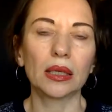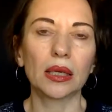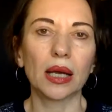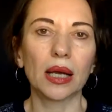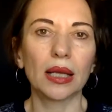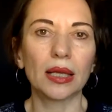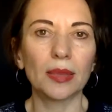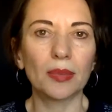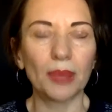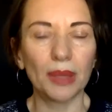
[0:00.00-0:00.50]

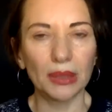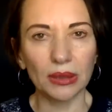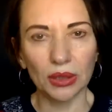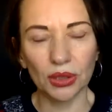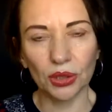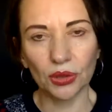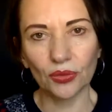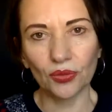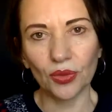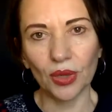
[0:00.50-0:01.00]

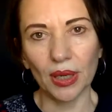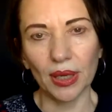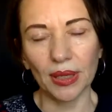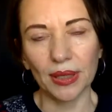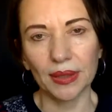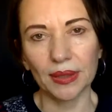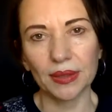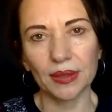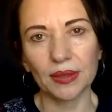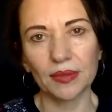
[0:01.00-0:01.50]
Colourpuncture
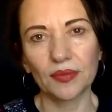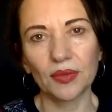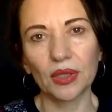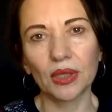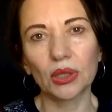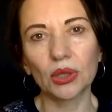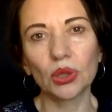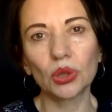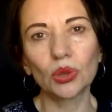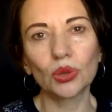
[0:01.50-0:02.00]
wise, we
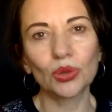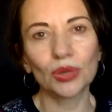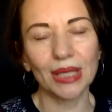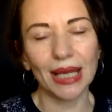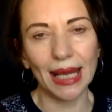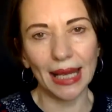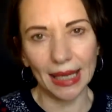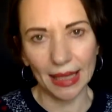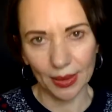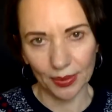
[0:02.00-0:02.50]
can use
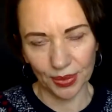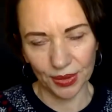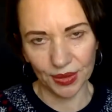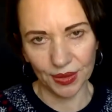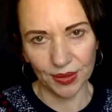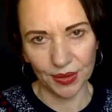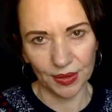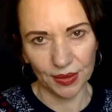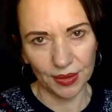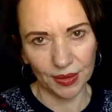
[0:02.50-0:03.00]

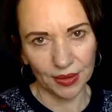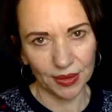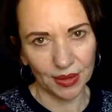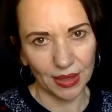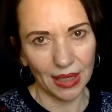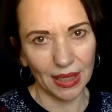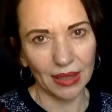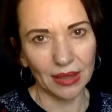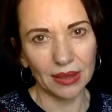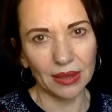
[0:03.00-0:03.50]
ellipses,
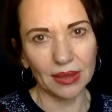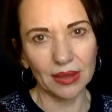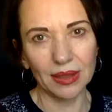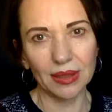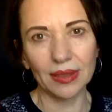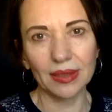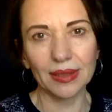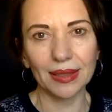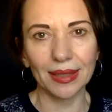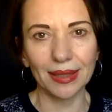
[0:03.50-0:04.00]
and this
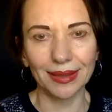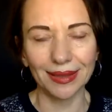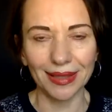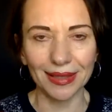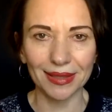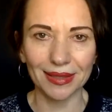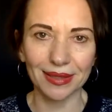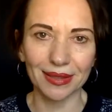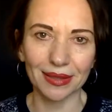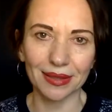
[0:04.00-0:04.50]
is a
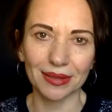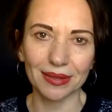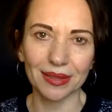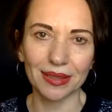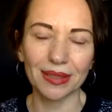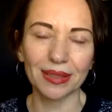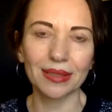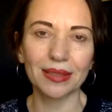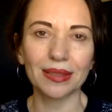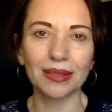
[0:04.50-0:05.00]
classic.
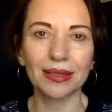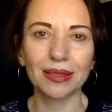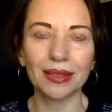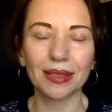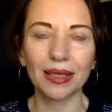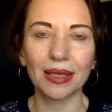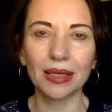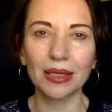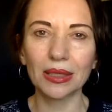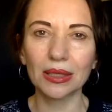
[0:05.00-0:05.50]
This is
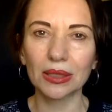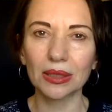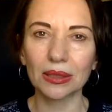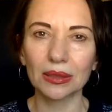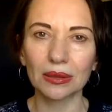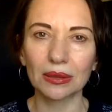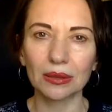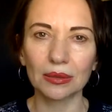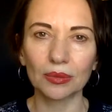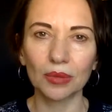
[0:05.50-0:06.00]

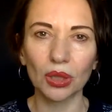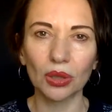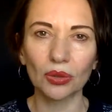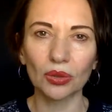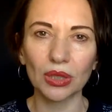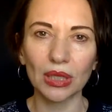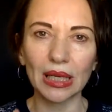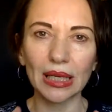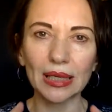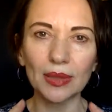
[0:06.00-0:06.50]
indication
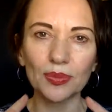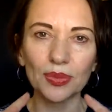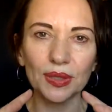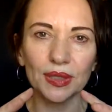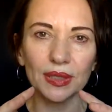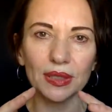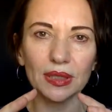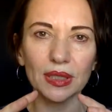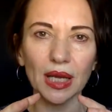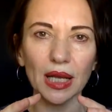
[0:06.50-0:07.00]
because
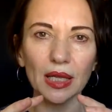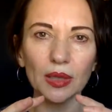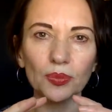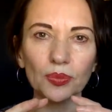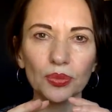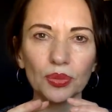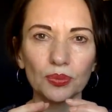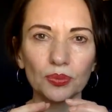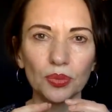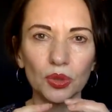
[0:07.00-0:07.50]
ellipses help
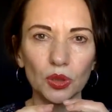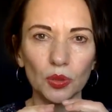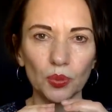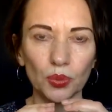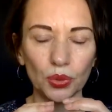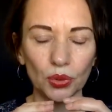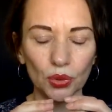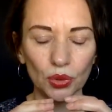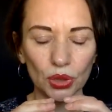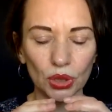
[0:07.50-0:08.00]
the
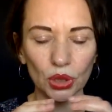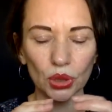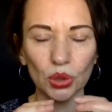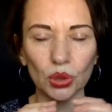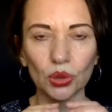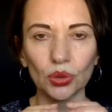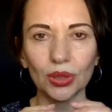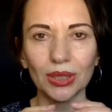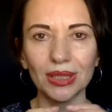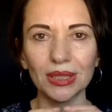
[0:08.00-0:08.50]
person
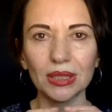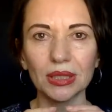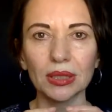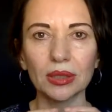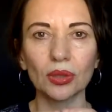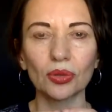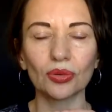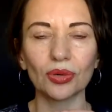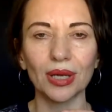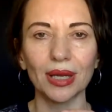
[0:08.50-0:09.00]
to
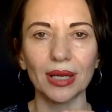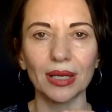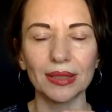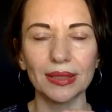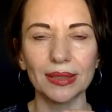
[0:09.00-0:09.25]
integrate